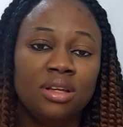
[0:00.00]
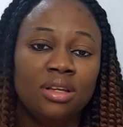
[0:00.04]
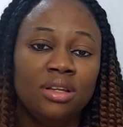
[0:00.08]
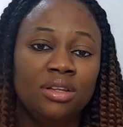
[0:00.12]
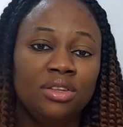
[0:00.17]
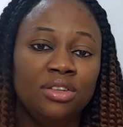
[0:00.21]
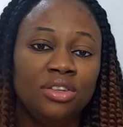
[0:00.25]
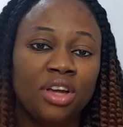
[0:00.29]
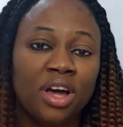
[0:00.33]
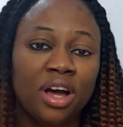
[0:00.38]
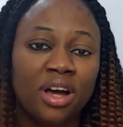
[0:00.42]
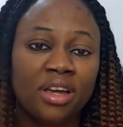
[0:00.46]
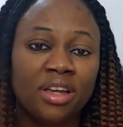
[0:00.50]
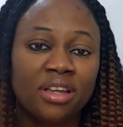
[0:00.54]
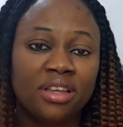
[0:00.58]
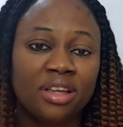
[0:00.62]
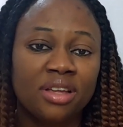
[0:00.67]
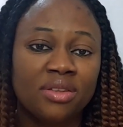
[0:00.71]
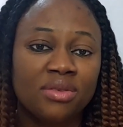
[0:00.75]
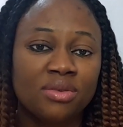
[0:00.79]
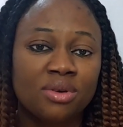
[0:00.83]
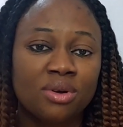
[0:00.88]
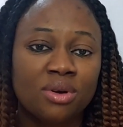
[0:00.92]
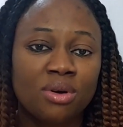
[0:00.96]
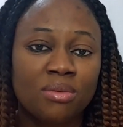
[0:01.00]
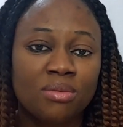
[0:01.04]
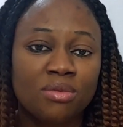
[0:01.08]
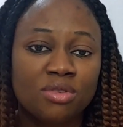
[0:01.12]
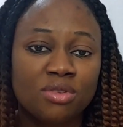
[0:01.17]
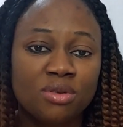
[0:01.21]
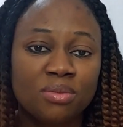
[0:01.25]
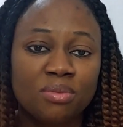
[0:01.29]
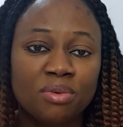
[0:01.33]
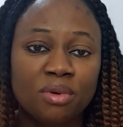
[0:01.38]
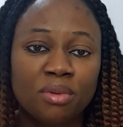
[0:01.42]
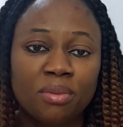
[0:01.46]
the architect will come to
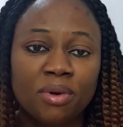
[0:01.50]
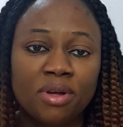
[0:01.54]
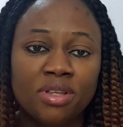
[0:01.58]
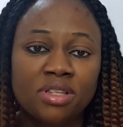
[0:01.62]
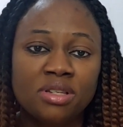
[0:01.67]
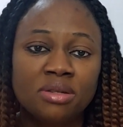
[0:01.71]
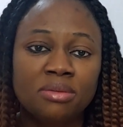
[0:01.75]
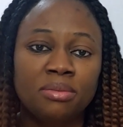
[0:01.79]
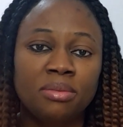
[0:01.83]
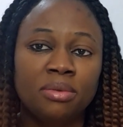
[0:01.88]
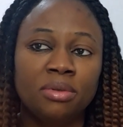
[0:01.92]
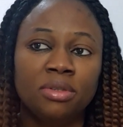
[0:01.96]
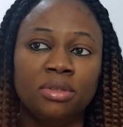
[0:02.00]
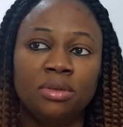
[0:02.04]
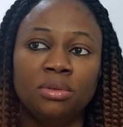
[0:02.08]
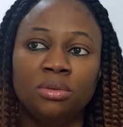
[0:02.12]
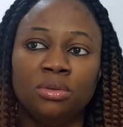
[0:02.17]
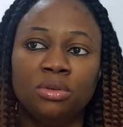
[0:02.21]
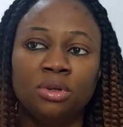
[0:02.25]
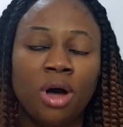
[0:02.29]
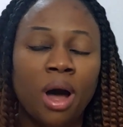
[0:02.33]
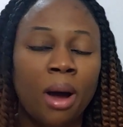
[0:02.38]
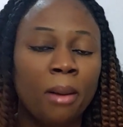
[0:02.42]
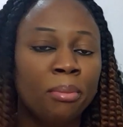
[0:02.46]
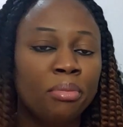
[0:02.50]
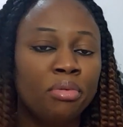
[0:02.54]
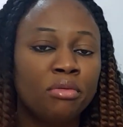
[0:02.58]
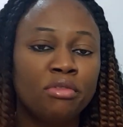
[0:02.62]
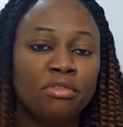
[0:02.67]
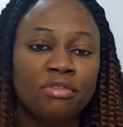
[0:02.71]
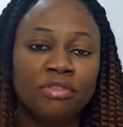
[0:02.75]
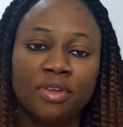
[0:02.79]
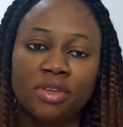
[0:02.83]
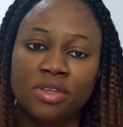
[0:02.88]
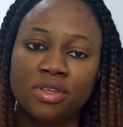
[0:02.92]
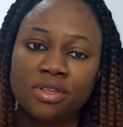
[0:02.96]
the property, but they will not
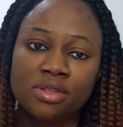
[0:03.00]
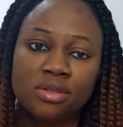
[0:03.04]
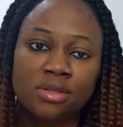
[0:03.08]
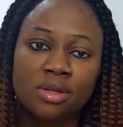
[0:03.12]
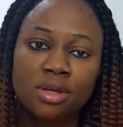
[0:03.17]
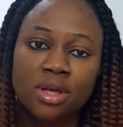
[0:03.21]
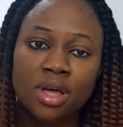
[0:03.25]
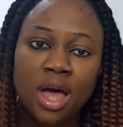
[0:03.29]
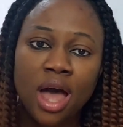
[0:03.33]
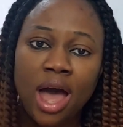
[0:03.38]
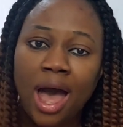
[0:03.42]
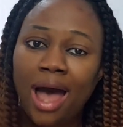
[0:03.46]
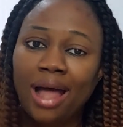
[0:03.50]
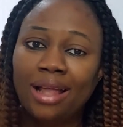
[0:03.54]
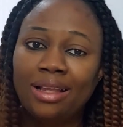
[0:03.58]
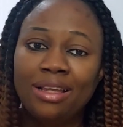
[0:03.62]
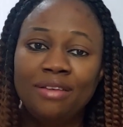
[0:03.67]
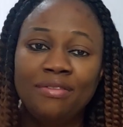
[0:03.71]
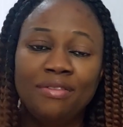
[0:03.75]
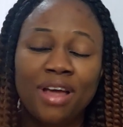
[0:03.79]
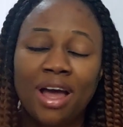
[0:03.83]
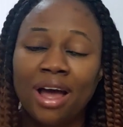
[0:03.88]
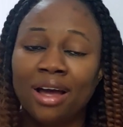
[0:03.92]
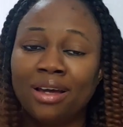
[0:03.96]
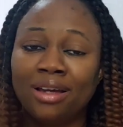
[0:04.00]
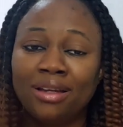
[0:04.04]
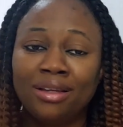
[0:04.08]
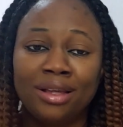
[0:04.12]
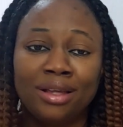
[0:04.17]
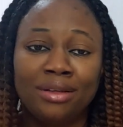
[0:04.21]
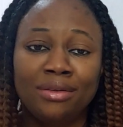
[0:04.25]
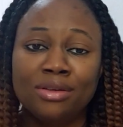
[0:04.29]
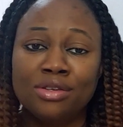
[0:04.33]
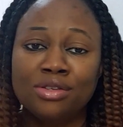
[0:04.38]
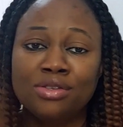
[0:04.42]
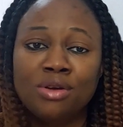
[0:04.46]
approve it. And if the
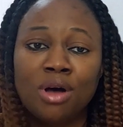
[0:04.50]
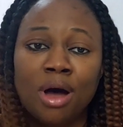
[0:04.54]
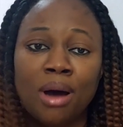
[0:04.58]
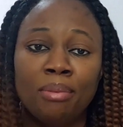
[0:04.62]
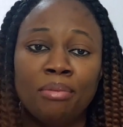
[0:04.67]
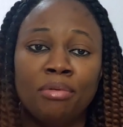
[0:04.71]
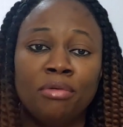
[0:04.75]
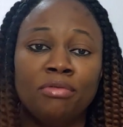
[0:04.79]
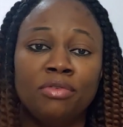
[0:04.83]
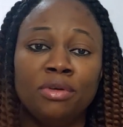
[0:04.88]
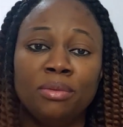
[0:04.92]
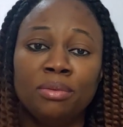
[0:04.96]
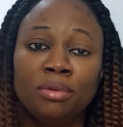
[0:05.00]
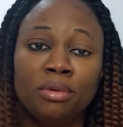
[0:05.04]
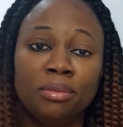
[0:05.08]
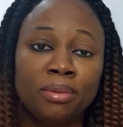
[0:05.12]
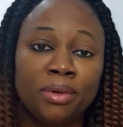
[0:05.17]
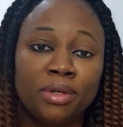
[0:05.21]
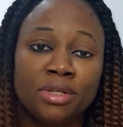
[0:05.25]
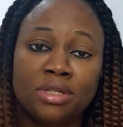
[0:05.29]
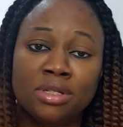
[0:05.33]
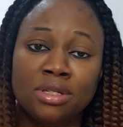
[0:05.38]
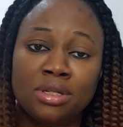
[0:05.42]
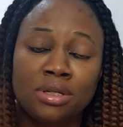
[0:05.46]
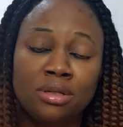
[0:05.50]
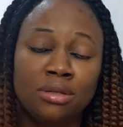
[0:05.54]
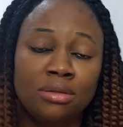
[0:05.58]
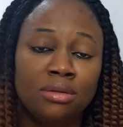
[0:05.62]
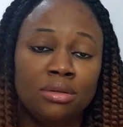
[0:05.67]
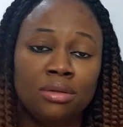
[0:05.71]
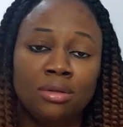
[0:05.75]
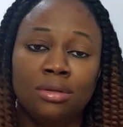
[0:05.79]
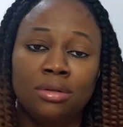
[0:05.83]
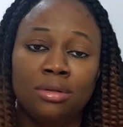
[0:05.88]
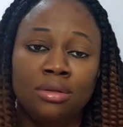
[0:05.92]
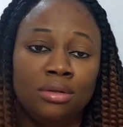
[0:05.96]
architect does not approve the property,
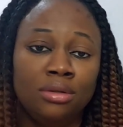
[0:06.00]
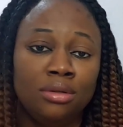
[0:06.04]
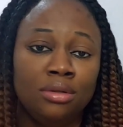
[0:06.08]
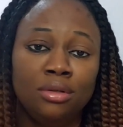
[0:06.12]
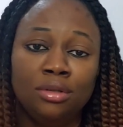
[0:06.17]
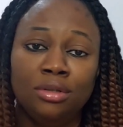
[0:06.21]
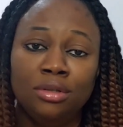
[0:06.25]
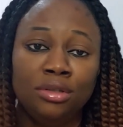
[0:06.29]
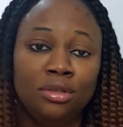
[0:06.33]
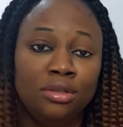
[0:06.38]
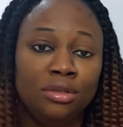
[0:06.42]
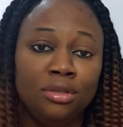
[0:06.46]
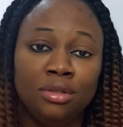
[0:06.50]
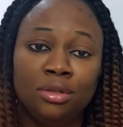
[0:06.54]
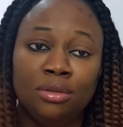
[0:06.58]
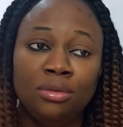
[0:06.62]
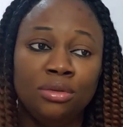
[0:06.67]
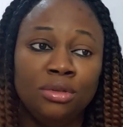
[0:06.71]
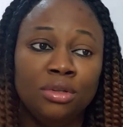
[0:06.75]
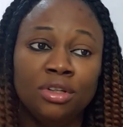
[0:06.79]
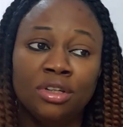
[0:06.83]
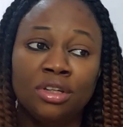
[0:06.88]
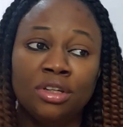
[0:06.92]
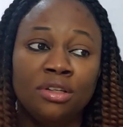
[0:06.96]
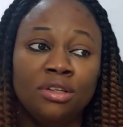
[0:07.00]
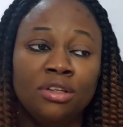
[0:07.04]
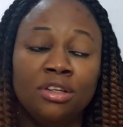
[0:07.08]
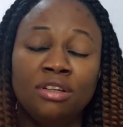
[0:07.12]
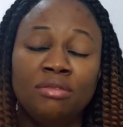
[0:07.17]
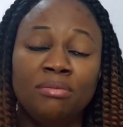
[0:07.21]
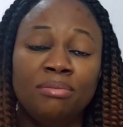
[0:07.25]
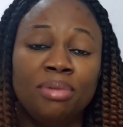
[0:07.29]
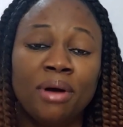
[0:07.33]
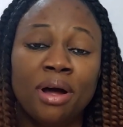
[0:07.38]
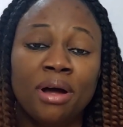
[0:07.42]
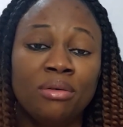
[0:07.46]
the
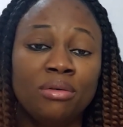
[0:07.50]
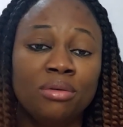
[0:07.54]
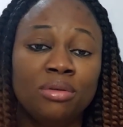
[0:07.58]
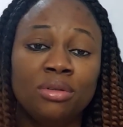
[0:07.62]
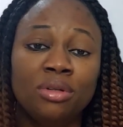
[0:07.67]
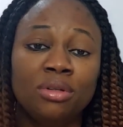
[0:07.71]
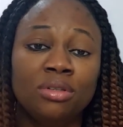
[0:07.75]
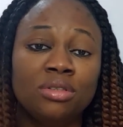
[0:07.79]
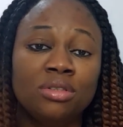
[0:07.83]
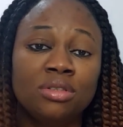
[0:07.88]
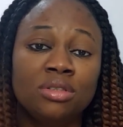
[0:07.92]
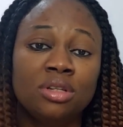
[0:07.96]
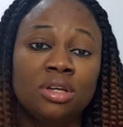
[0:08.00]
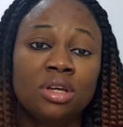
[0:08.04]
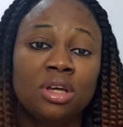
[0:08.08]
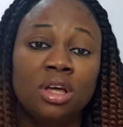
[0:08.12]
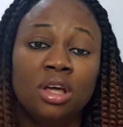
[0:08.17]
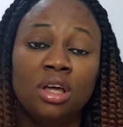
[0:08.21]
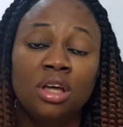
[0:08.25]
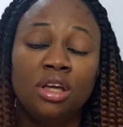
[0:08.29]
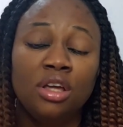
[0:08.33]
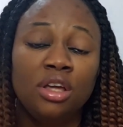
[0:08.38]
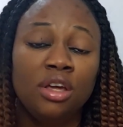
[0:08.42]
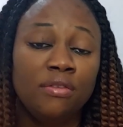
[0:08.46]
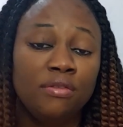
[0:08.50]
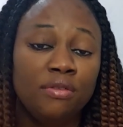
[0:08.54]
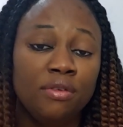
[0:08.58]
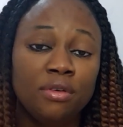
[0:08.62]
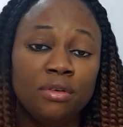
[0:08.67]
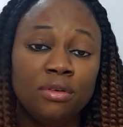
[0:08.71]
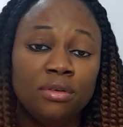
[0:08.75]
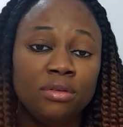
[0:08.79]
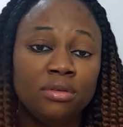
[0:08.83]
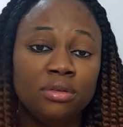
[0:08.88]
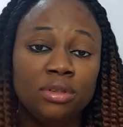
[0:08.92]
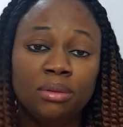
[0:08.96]
bank will not give
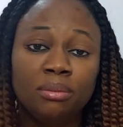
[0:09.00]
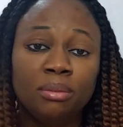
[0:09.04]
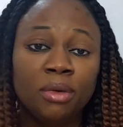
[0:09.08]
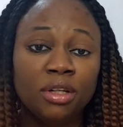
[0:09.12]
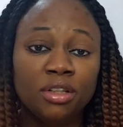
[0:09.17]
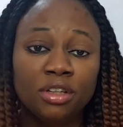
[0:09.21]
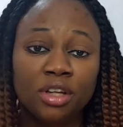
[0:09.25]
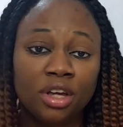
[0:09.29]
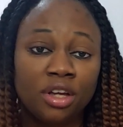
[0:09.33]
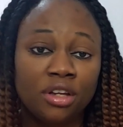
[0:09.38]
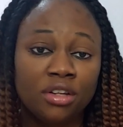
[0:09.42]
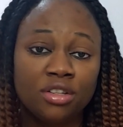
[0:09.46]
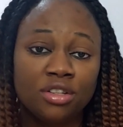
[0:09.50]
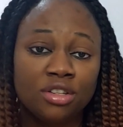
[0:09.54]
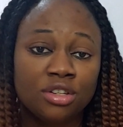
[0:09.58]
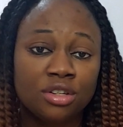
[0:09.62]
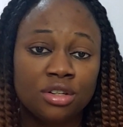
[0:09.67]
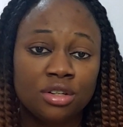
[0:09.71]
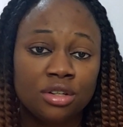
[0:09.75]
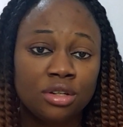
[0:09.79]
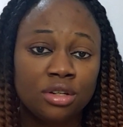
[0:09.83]
you the mortgage,